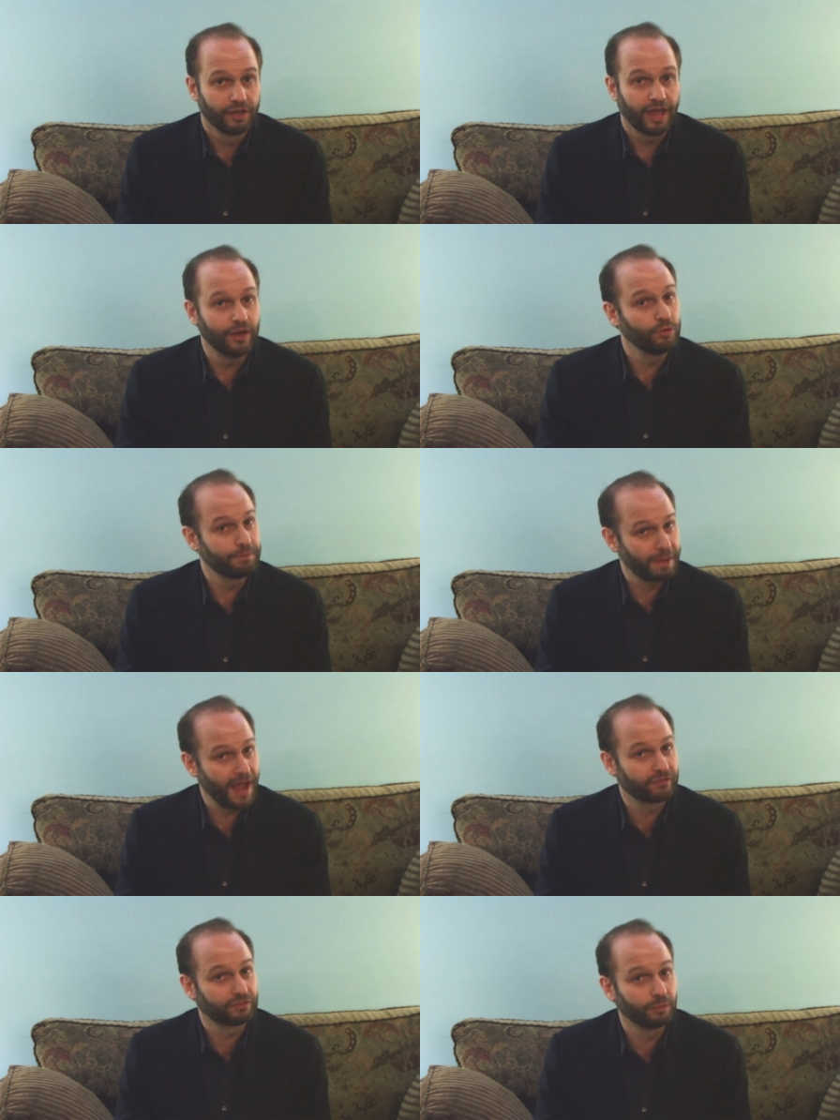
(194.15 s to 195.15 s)
and who had
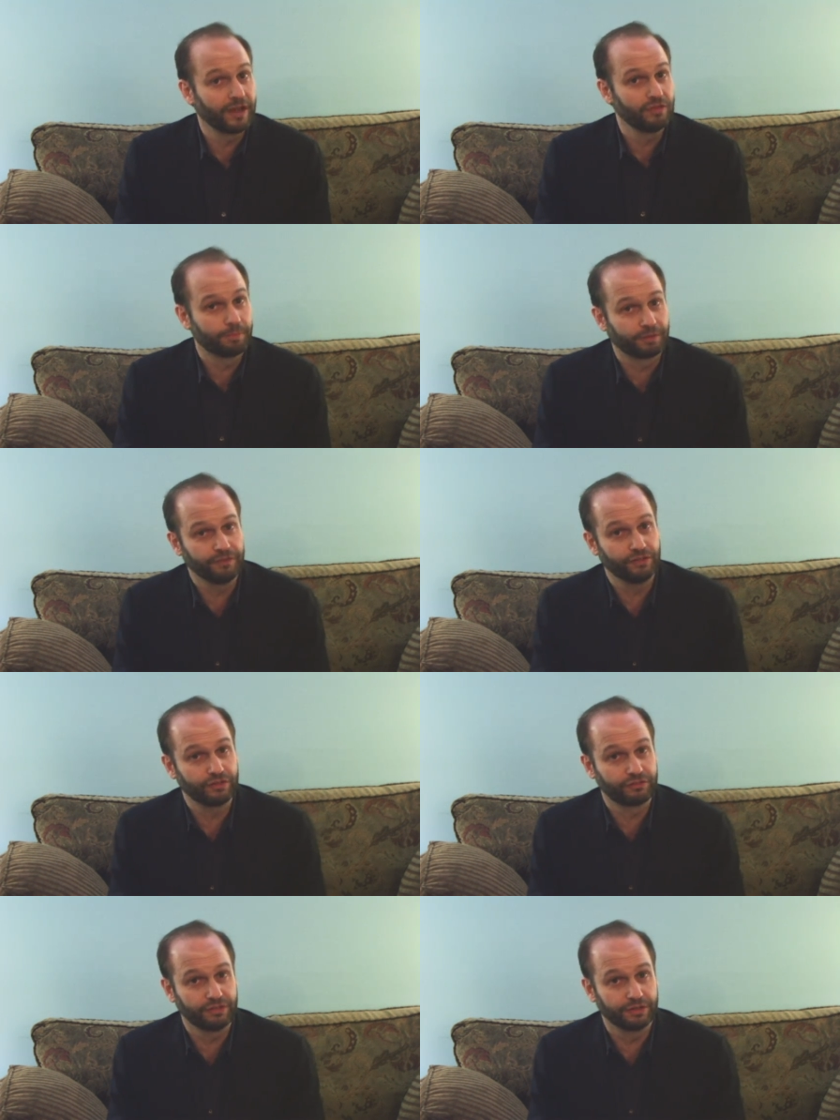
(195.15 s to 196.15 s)
passed away in the
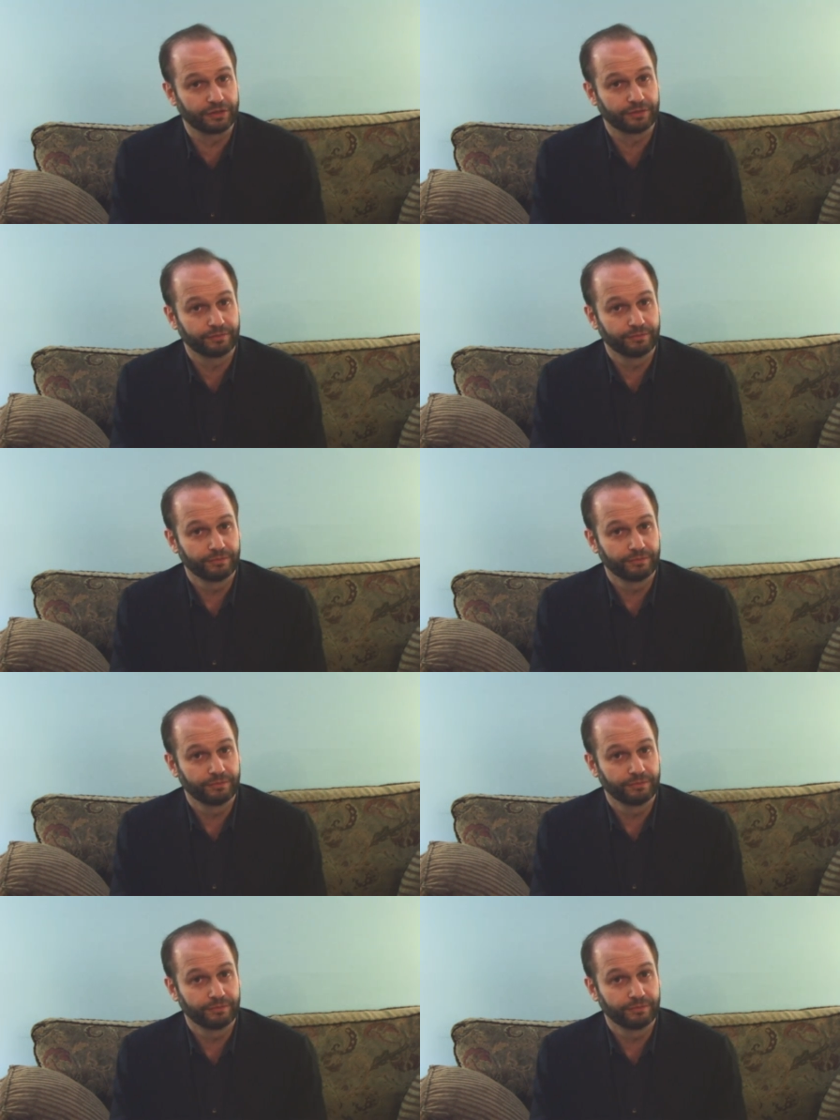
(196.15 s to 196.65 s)
previous year.